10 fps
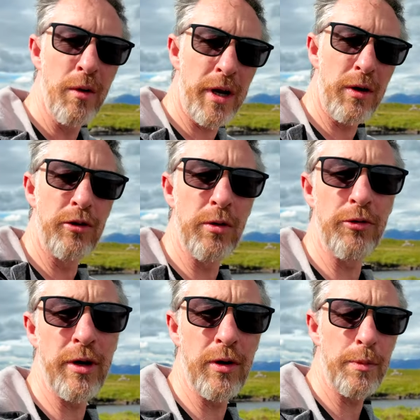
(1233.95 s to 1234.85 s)
what I'm going to do
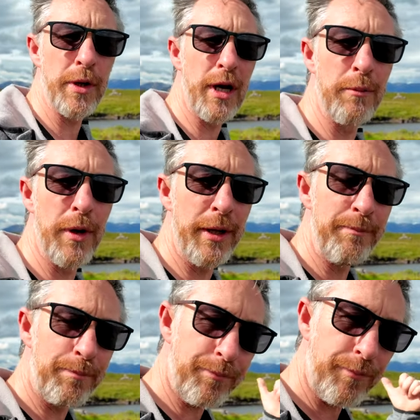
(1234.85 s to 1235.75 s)
is I'm going to put on
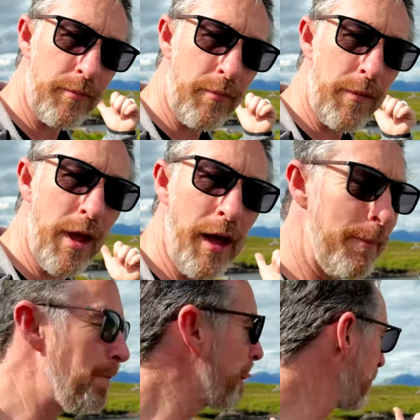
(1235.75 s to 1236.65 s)
my
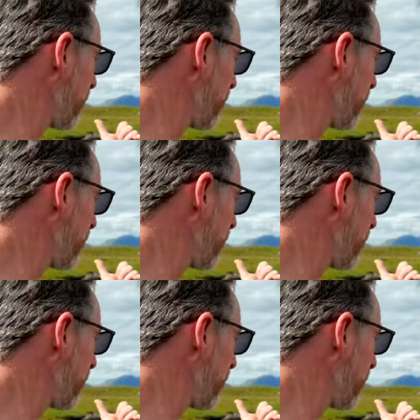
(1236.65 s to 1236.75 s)
um,